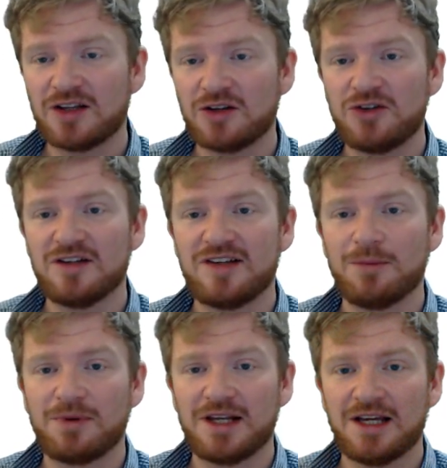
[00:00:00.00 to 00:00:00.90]
I'll send a
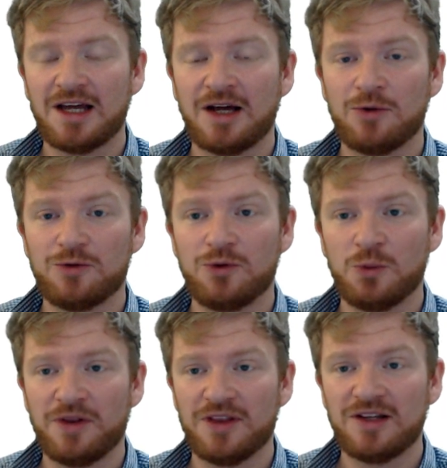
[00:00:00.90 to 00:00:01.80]
template out for
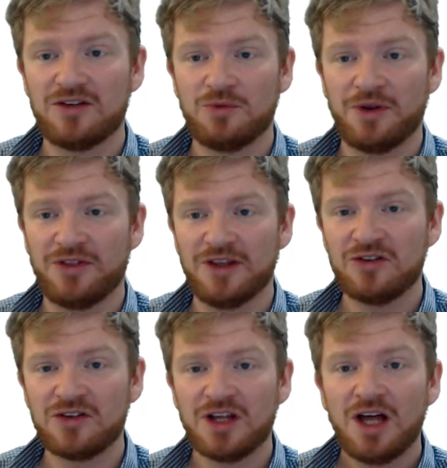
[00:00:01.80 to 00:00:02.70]
with
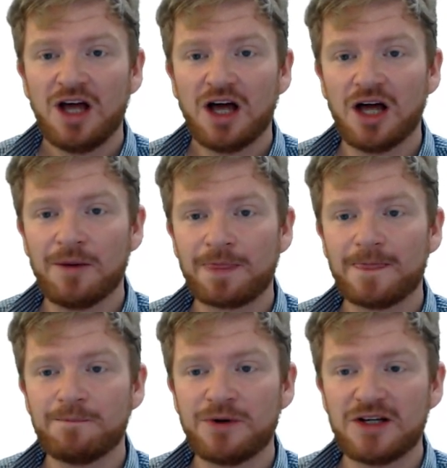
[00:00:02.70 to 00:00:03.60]
this,
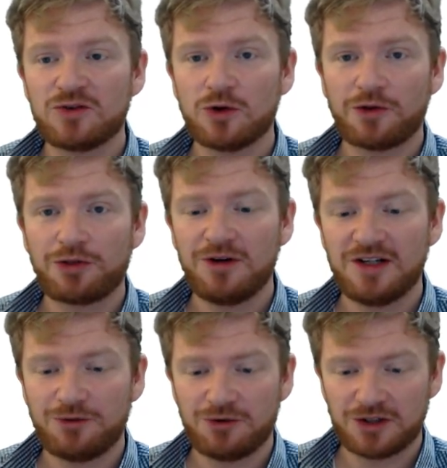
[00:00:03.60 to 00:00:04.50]
but it's got three
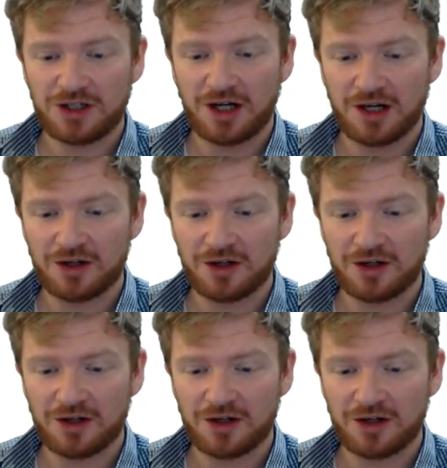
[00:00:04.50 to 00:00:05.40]
different coloured
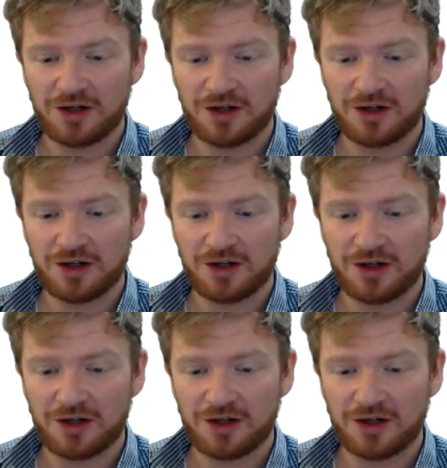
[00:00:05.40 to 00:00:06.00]
backgrounds.